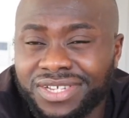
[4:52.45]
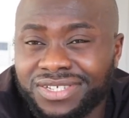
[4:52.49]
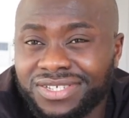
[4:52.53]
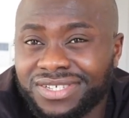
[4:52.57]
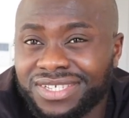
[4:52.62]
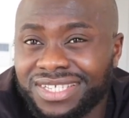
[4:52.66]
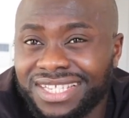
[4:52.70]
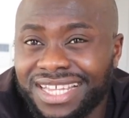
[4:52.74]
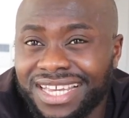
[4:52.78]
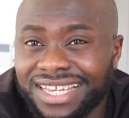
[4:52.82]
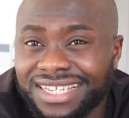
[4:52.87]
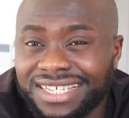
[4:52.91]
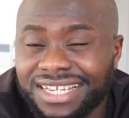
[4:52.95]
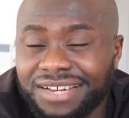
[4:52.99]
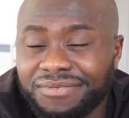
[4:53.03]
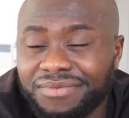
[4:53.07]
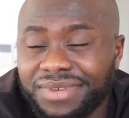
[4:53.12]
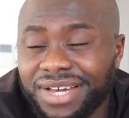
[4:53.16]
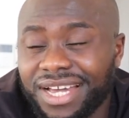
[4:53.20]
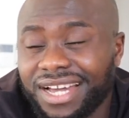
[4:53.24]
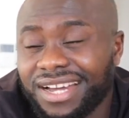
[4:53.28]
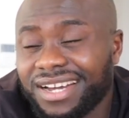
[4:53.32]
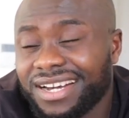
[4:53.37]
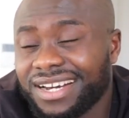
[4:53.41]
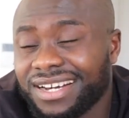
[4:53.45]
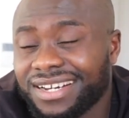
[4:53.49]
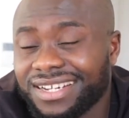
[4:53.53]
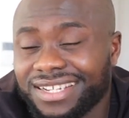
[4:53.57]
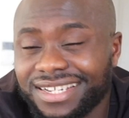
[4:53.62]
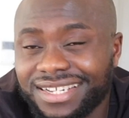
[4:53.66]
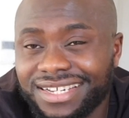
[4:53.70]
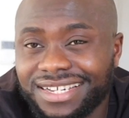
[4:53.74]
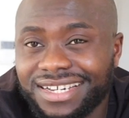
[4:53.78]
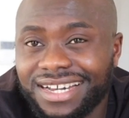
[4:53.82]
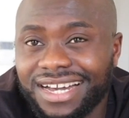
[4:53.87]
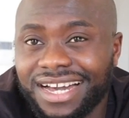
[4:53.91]
They're just things that I'm like, oh,
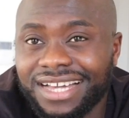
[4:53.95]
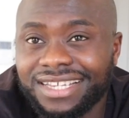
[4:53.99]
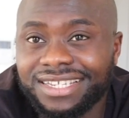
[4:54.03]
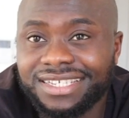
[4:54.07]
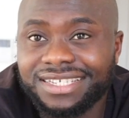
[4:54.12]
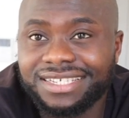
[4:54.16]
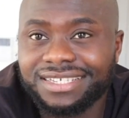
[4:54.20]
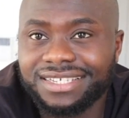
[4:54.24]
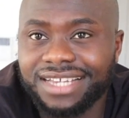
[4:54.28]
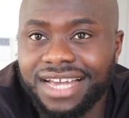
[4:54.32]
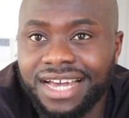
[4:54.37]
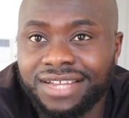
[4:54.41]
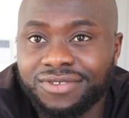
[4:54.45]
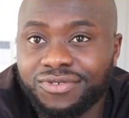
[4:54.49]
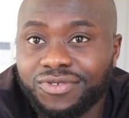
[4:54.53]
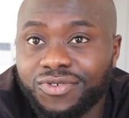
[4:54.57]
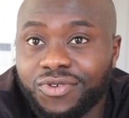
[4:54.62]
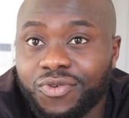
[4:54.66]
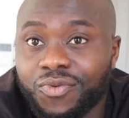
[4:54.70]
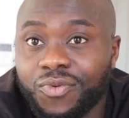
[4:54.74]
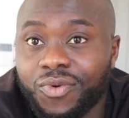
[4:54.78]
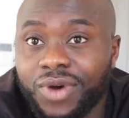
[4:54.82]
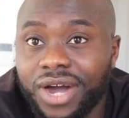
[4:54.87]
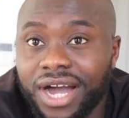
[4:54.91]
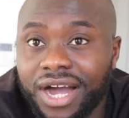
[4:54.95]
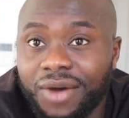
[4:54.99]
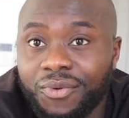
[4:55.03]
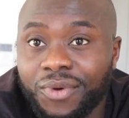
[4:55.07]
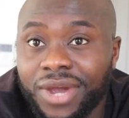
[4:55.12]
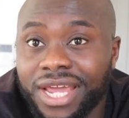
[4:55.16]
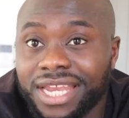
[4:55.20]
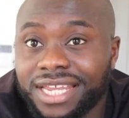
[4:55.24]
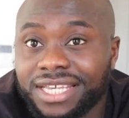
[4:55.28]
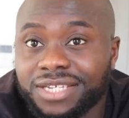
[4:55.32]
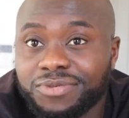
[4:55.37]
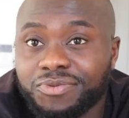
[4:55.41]
I don't know
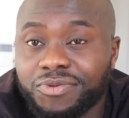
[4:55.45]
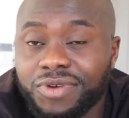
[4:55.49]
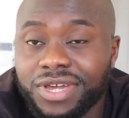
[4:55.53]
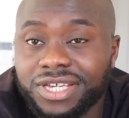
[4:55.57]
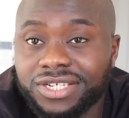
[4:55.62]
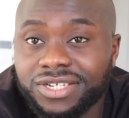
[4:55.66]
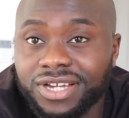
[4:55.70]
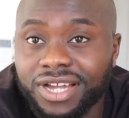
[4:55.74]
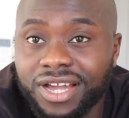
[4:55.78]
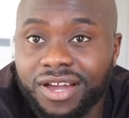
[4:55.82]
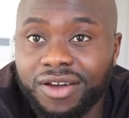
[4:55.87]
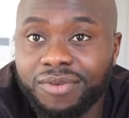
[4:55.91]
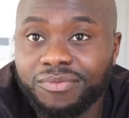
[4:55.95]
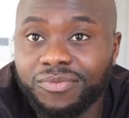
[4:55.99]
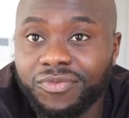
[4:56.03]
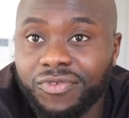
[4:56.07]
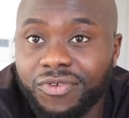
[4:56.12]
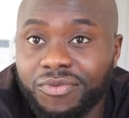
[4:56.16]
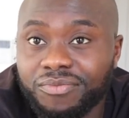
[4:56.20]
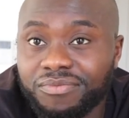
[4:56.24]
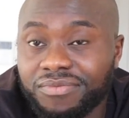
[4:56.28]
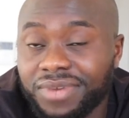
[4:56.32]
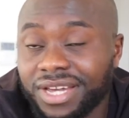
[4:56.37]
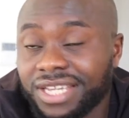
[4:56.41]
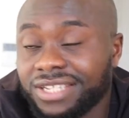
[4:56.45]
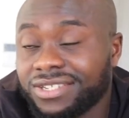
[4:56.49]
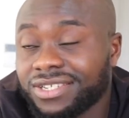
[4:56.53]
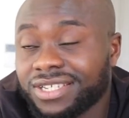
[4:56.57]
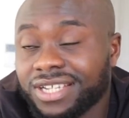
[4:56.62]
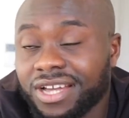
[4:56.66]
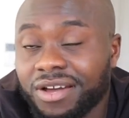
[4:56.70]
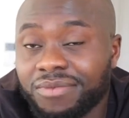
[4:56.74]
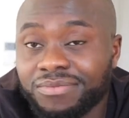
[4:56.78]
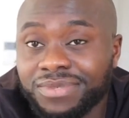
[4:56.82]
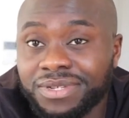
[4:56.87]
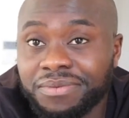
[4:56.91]
where the inspiration comes from, but it
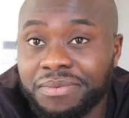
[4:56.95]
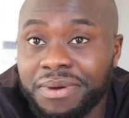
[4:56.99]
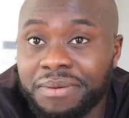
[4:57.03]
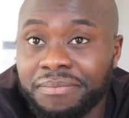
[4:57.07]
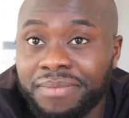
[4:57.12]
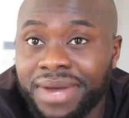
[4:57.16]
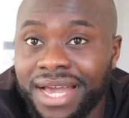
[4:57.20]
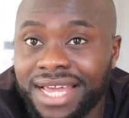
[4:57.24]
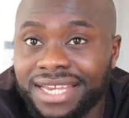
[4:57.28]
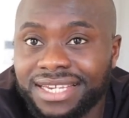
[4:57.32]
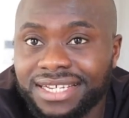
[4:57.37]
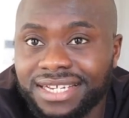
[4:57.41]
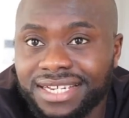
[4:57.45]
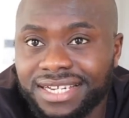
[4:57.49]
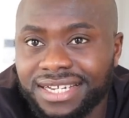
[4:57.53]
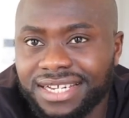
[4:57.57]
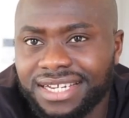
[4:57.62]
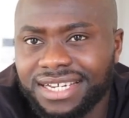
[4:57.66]
just comes in my mind.